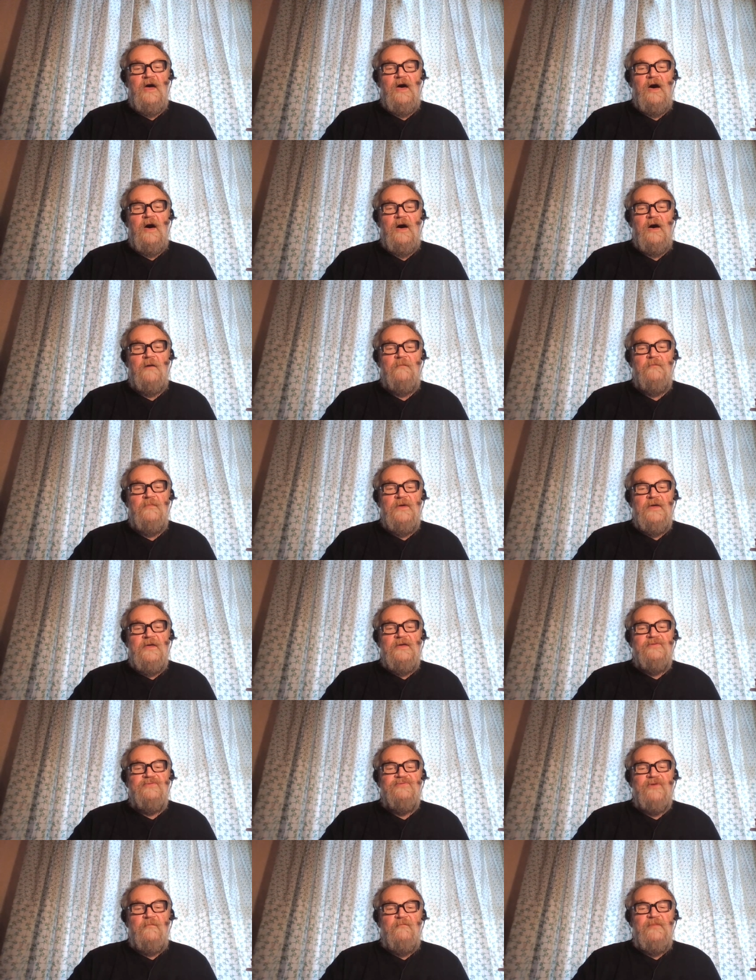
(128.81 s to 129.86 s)
um,
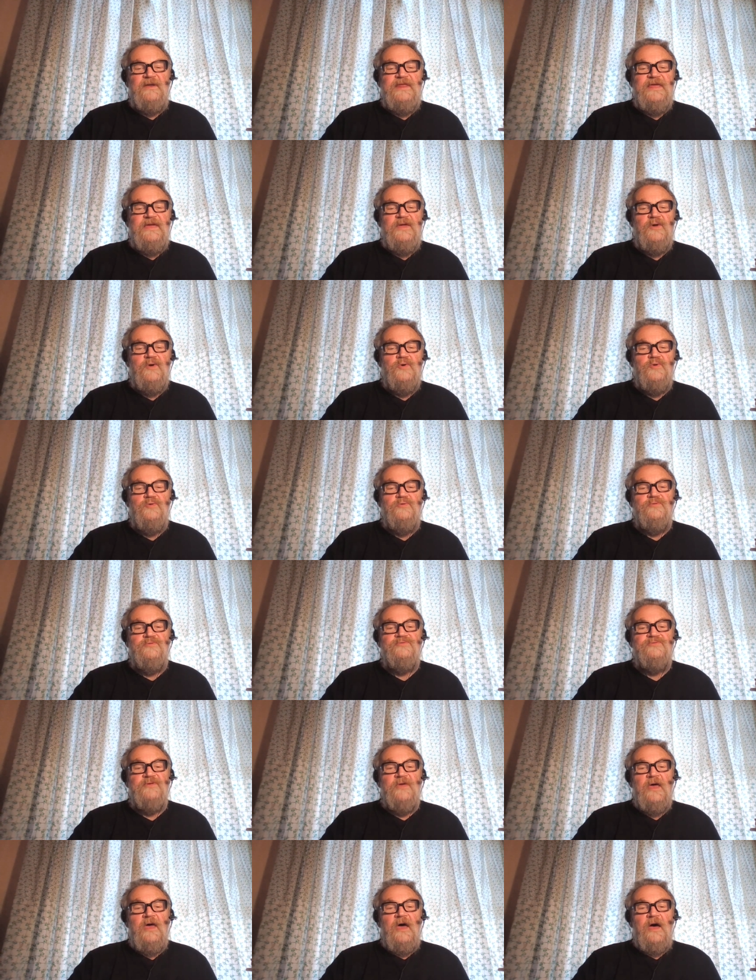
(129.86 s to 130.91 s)
somebody
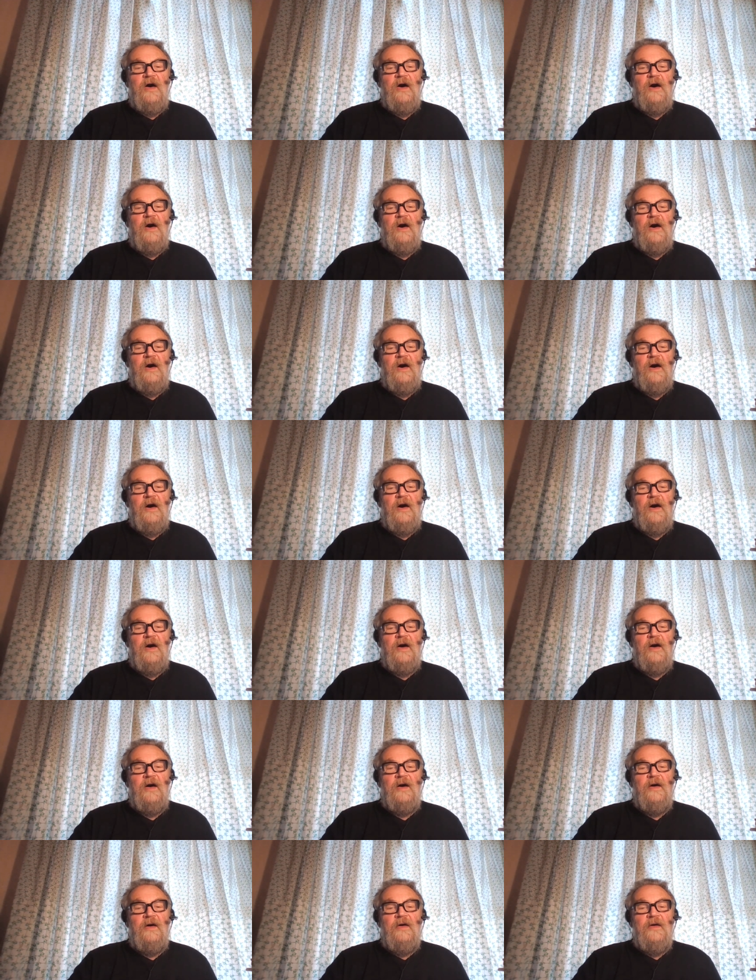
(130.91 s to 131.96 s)
who's
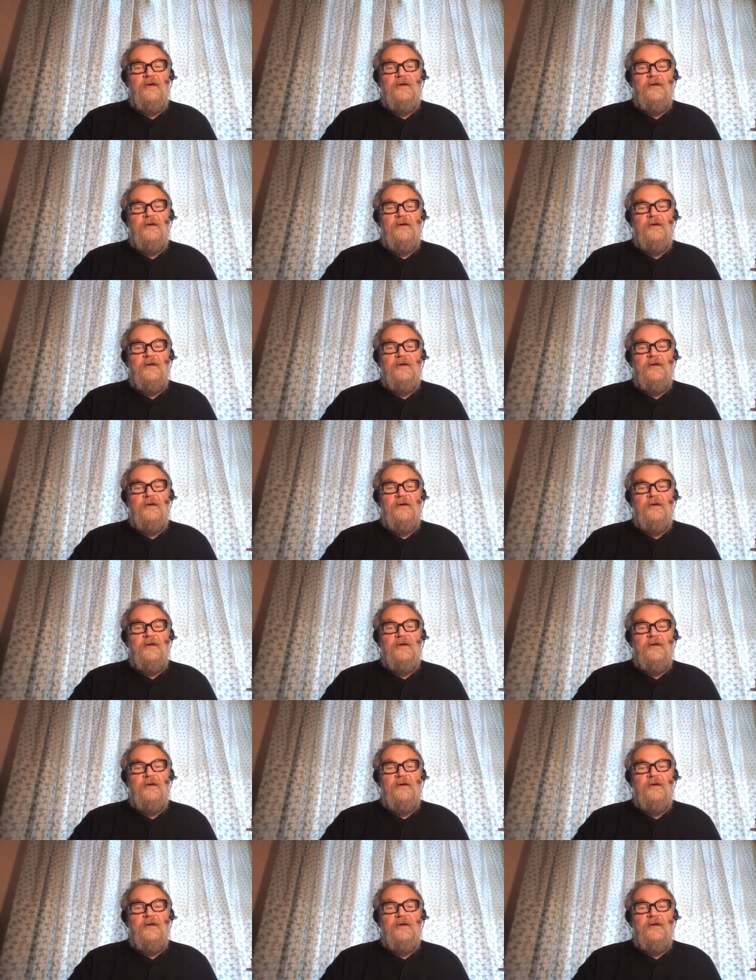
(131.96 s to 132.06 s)
uh,